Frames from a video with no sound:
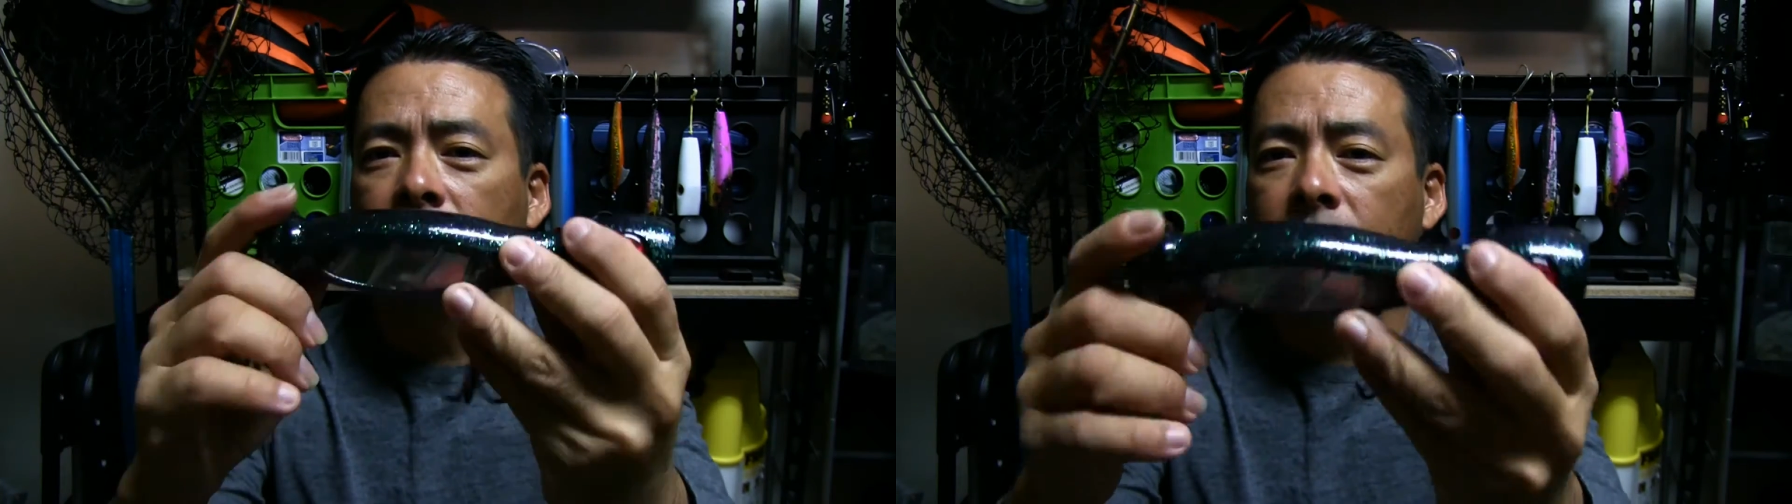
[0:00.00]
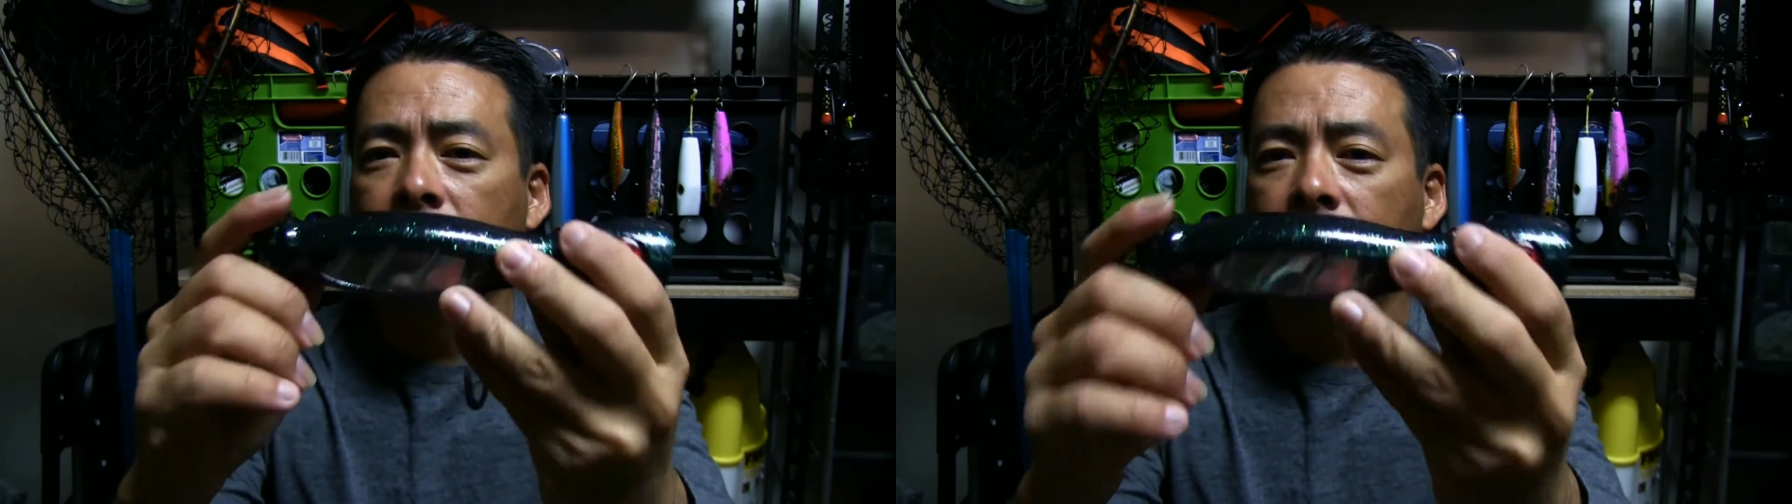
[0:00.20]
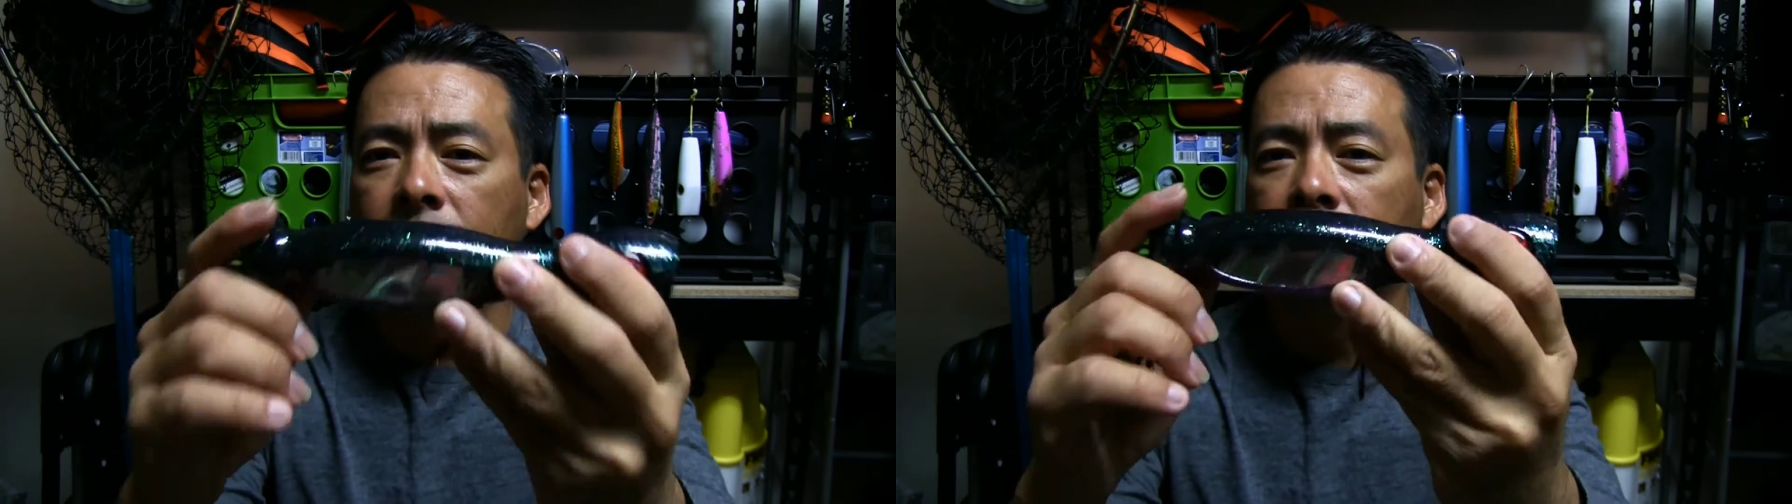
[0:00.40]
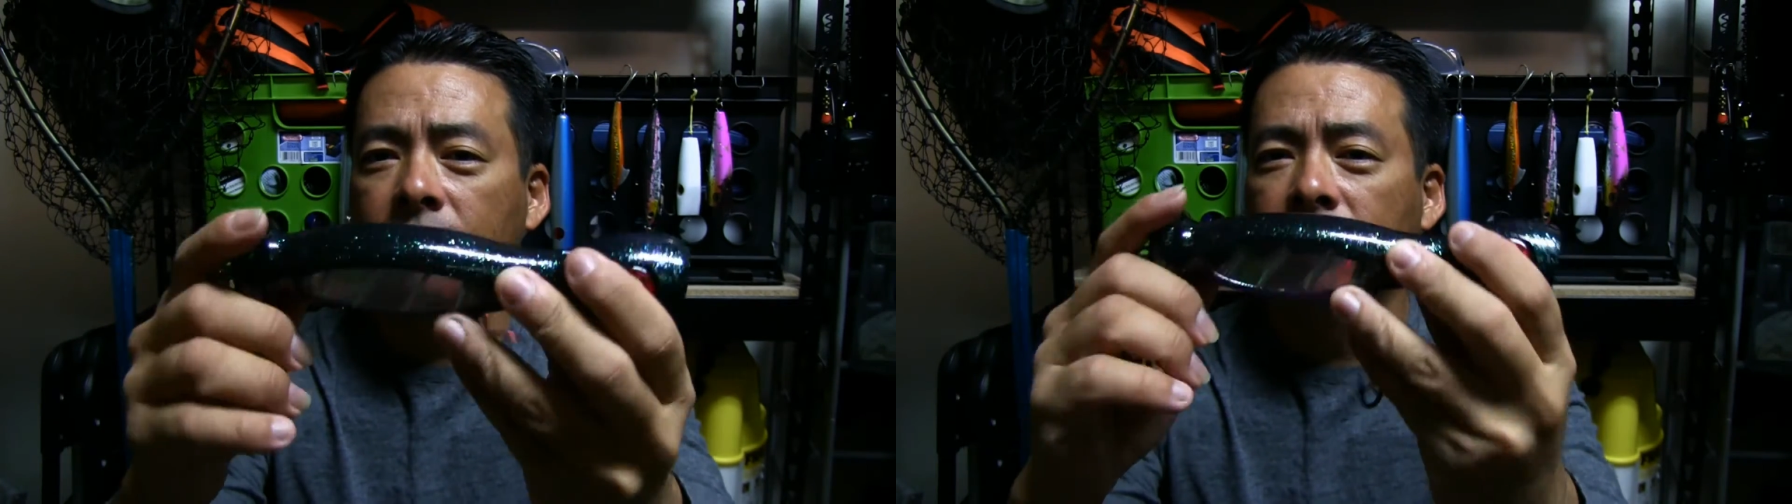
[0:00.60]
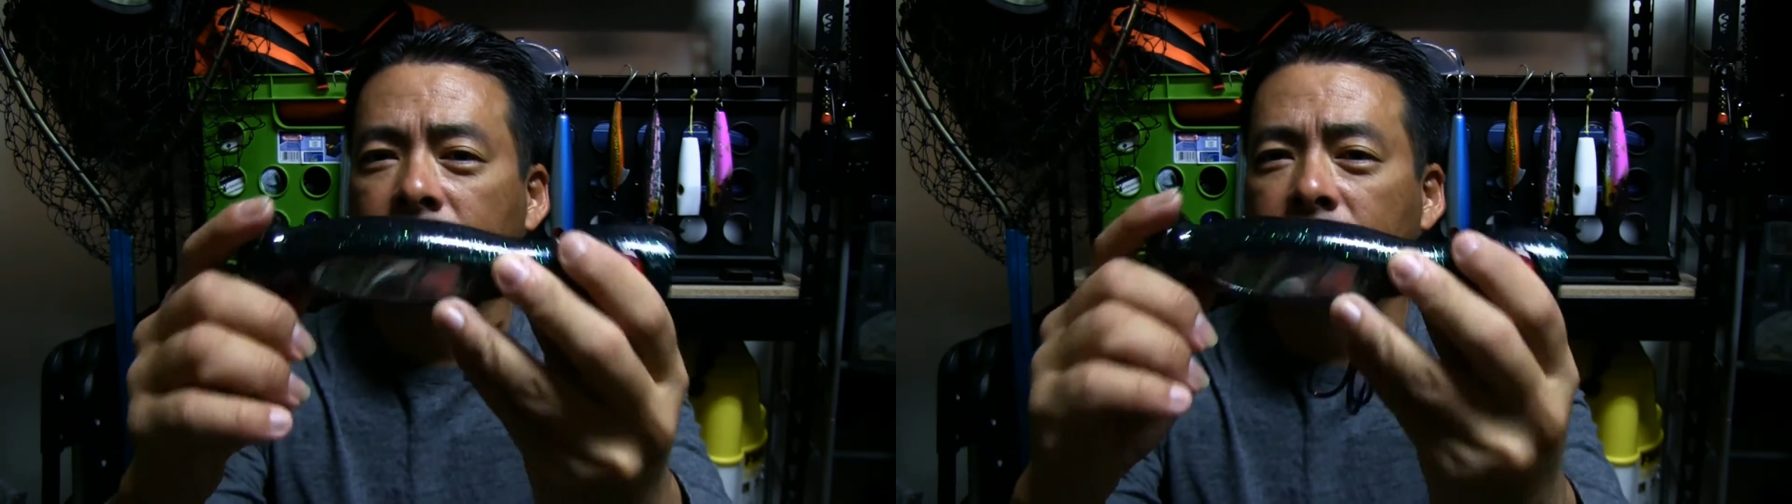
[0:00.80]

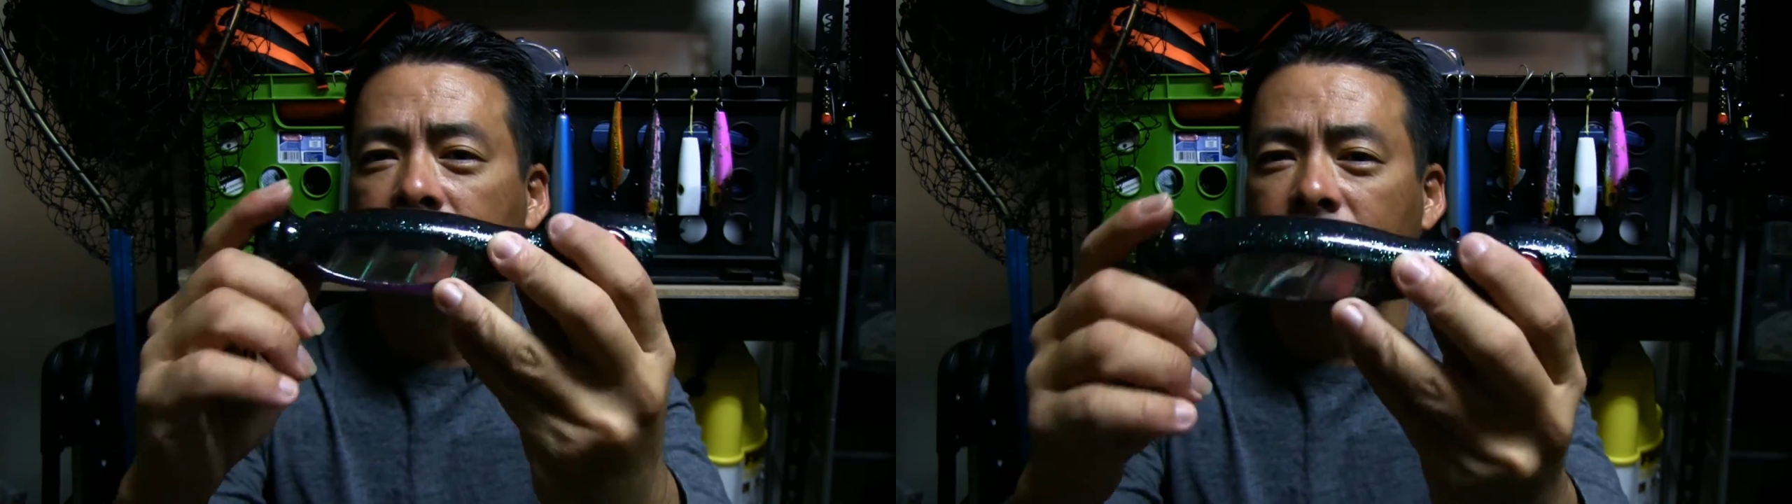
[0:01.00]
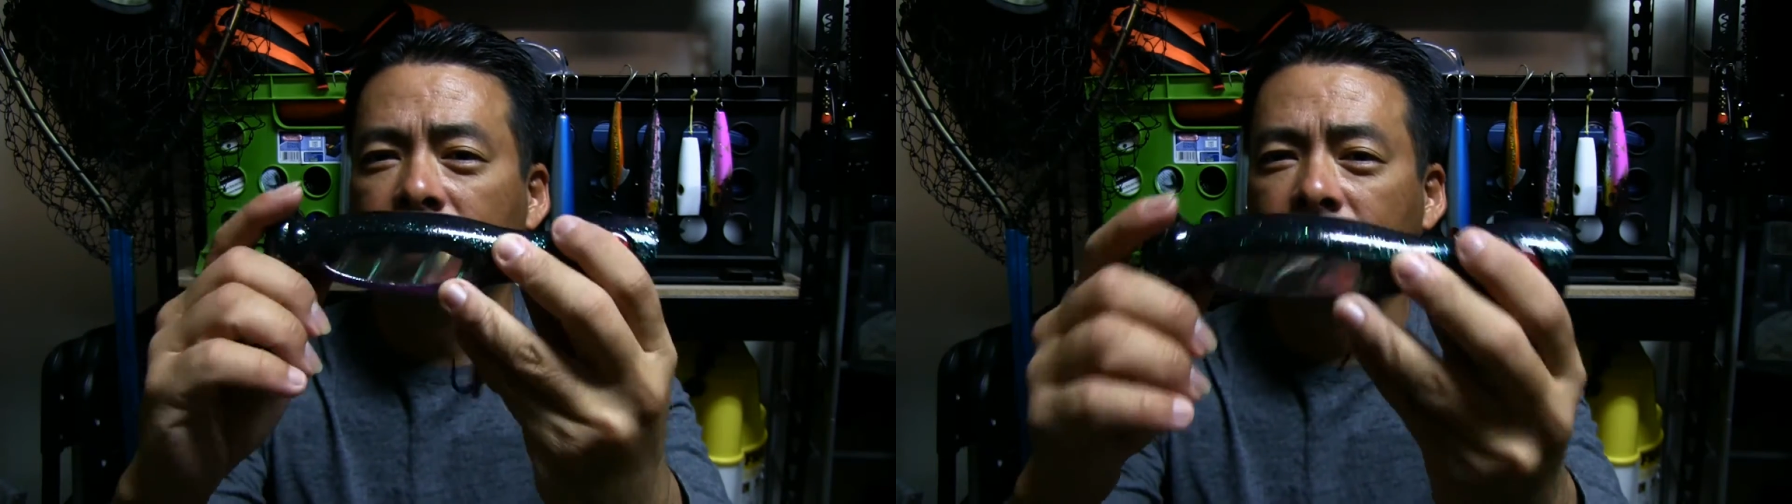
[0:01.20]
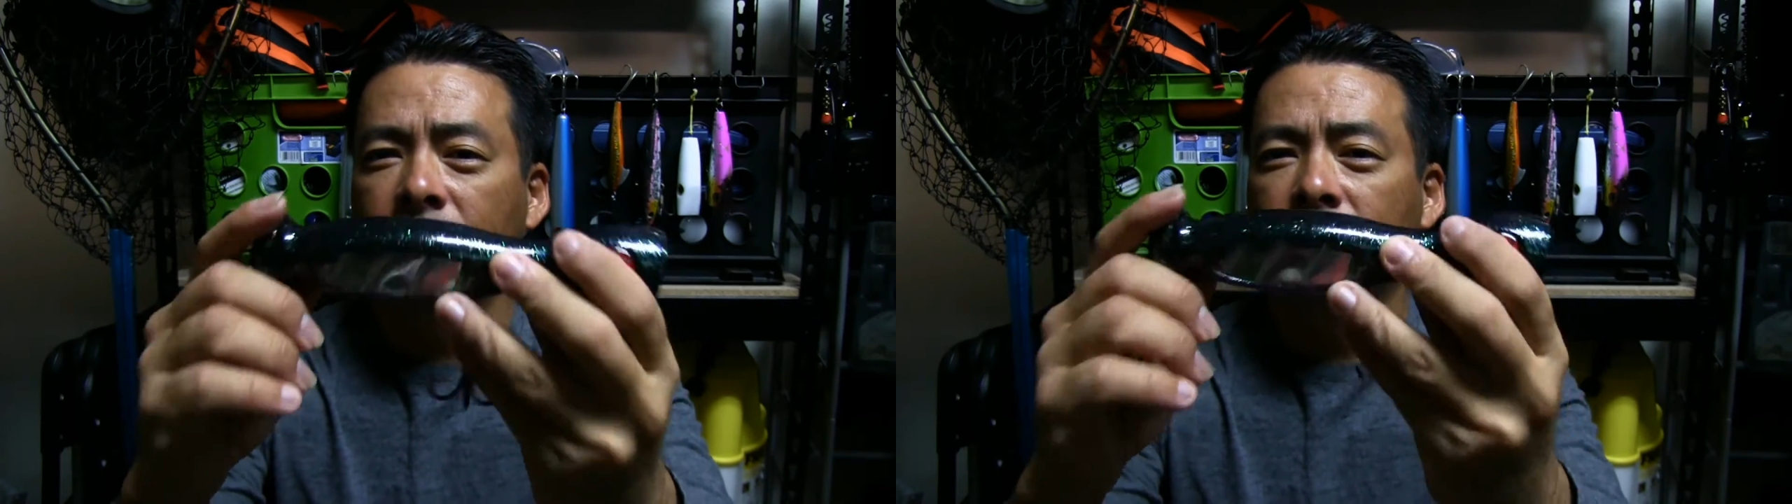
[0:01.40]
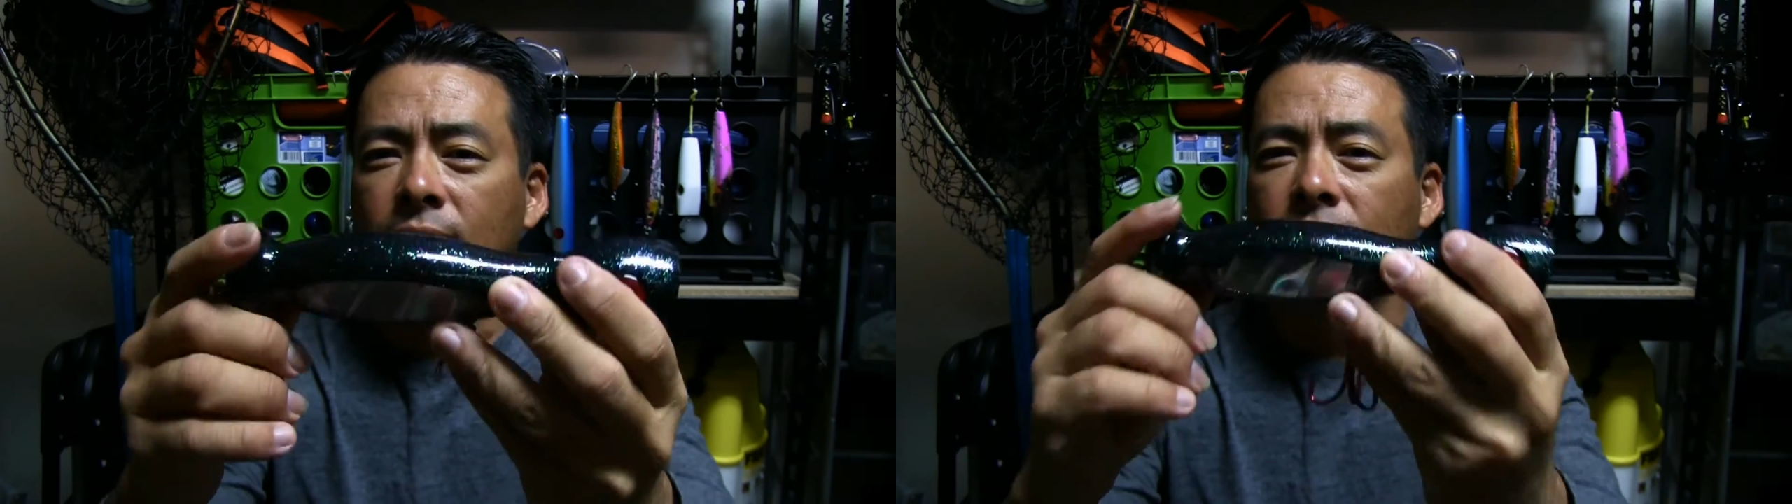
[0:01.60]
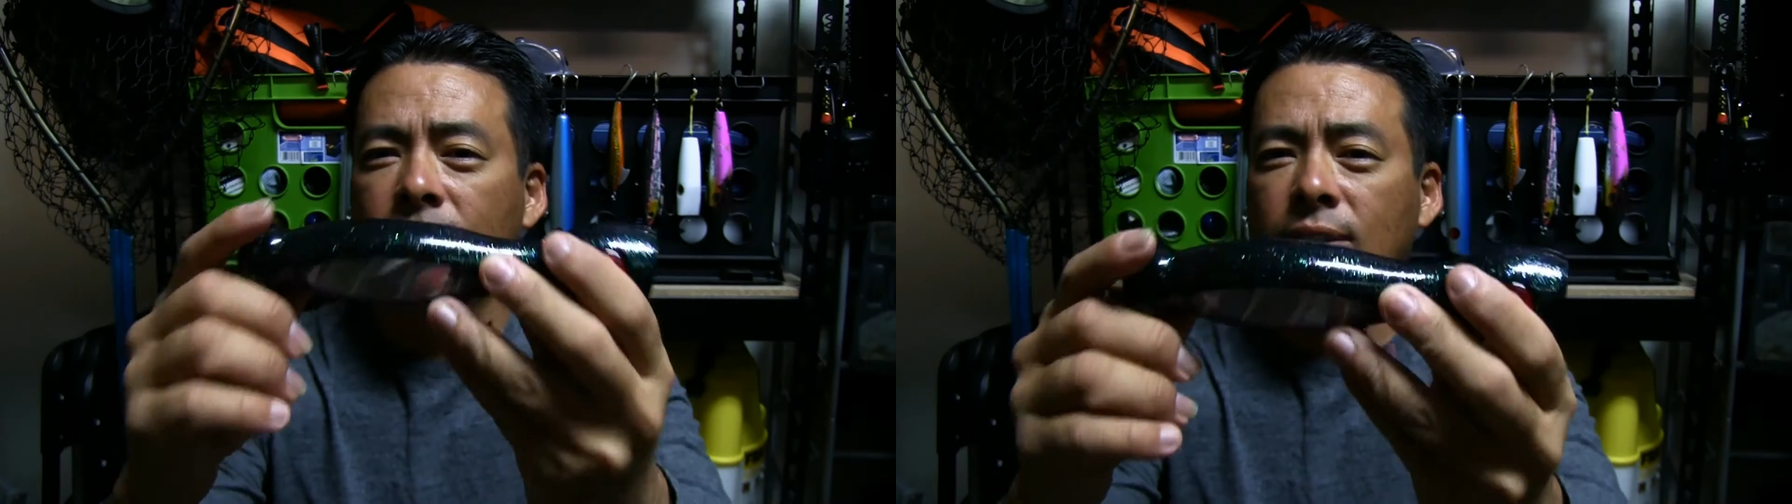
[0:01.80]

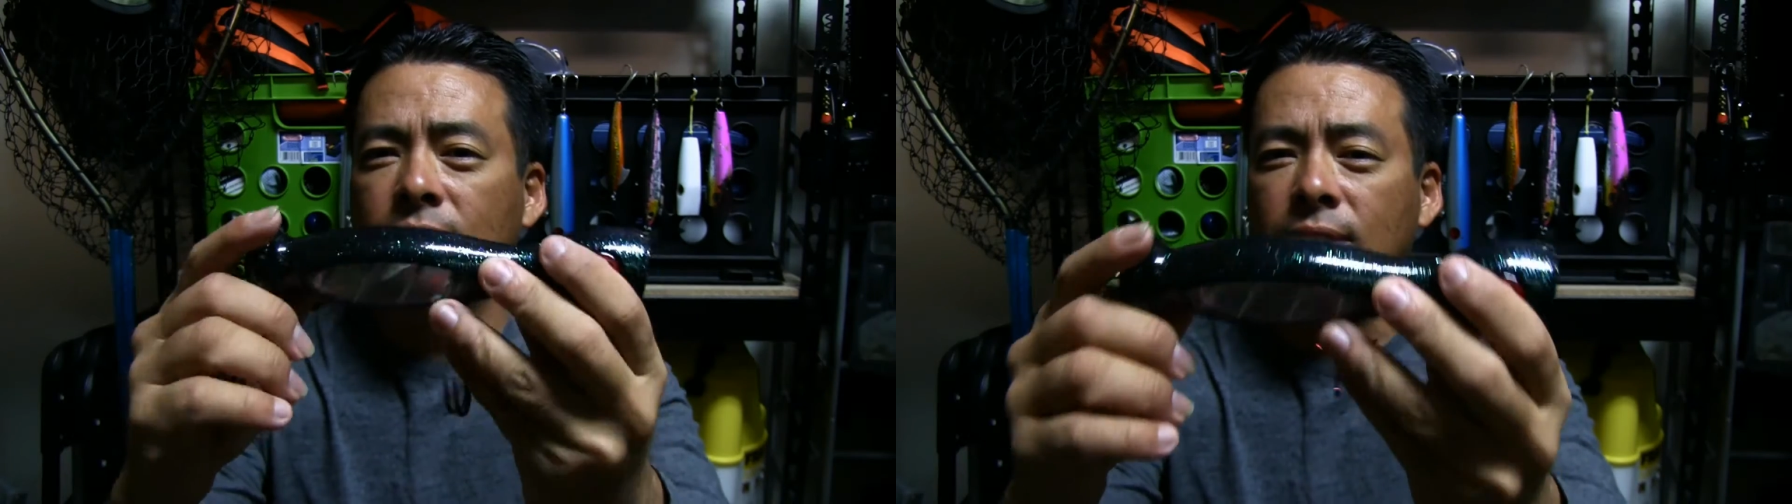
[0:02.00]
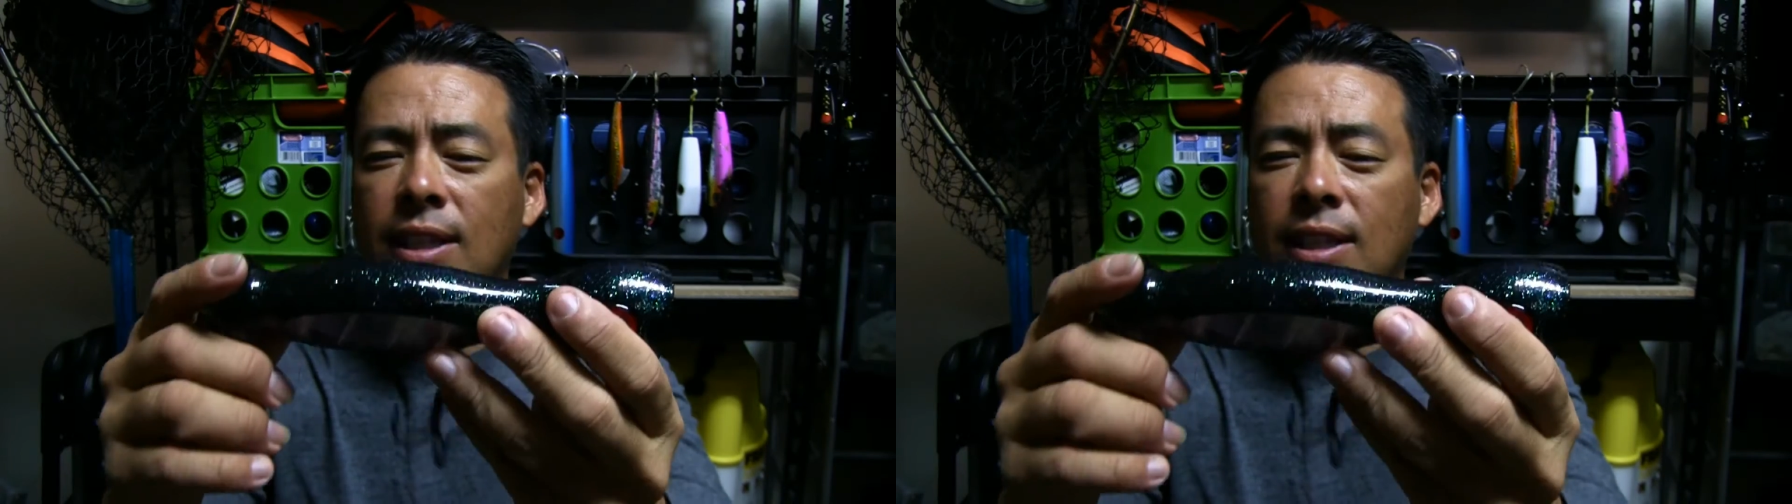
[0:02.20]
so